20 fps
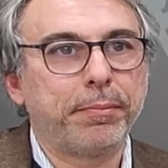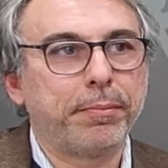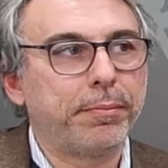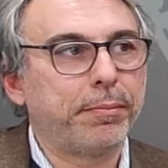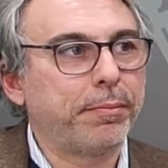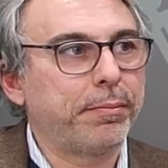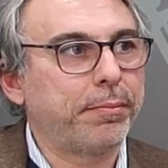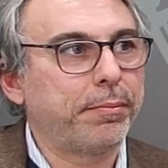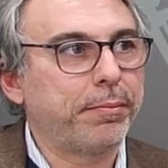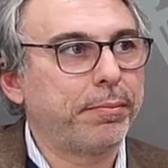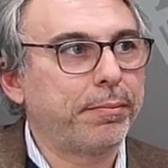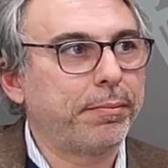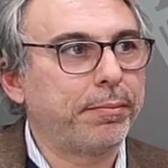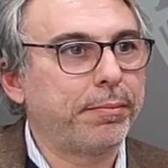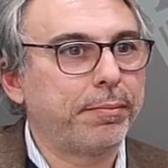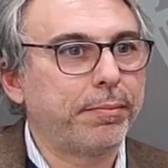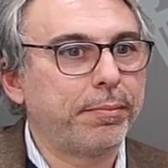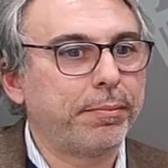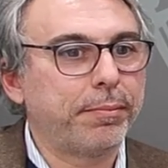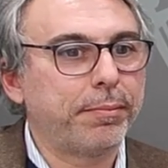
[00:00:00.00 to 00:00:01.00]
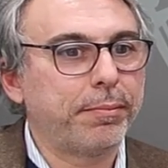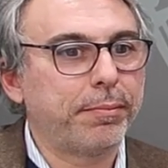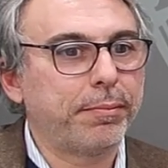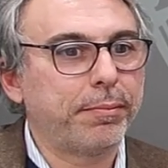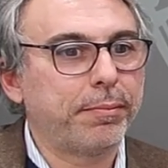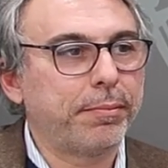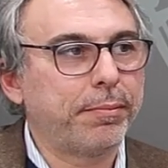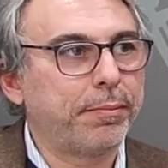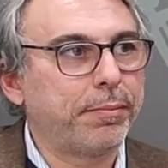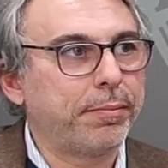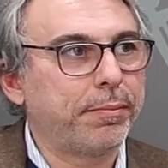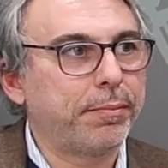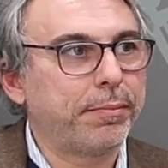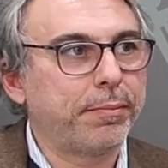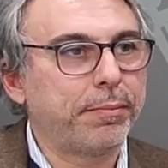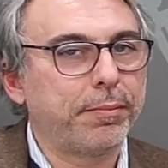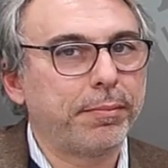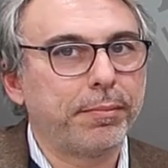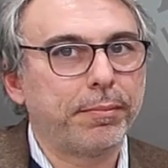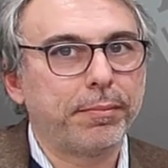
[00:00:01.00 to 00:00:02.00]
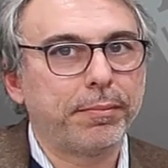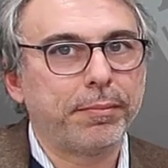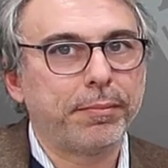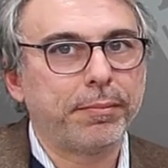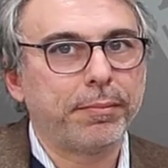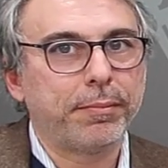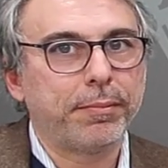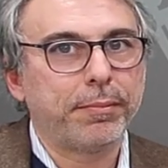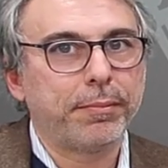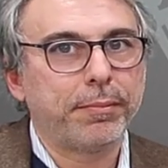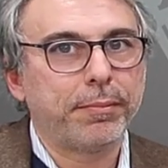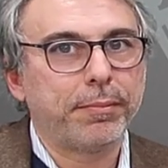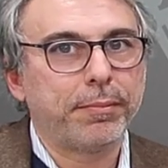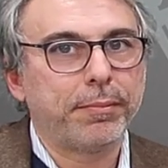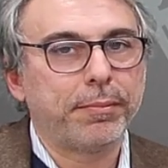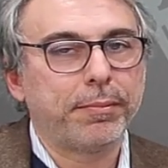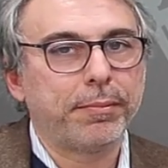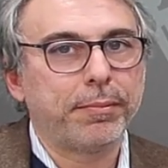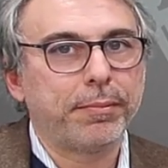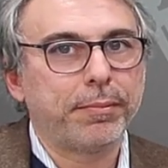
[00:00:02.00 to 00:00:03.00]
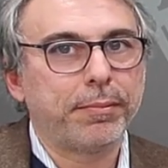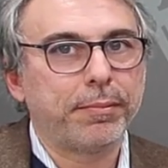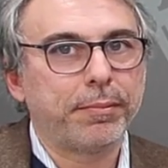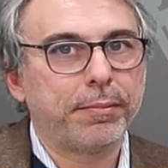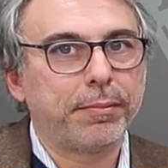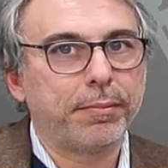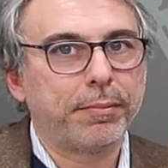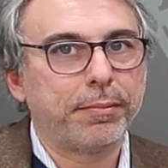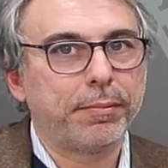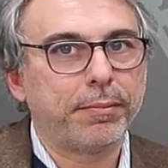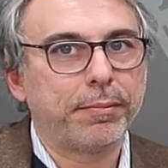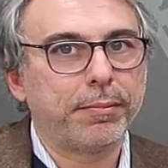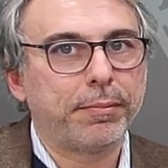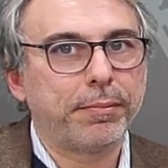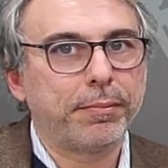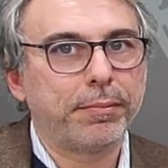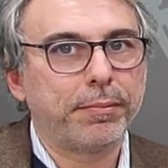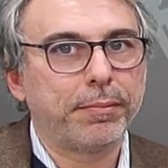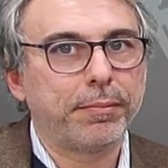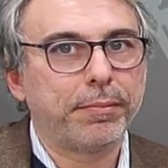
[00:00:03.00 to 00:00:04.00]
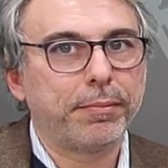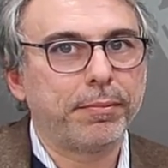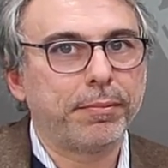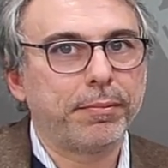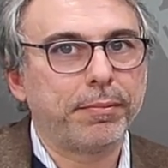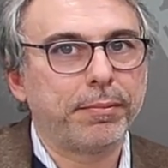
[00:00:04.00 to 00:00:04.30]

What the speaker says: (silent)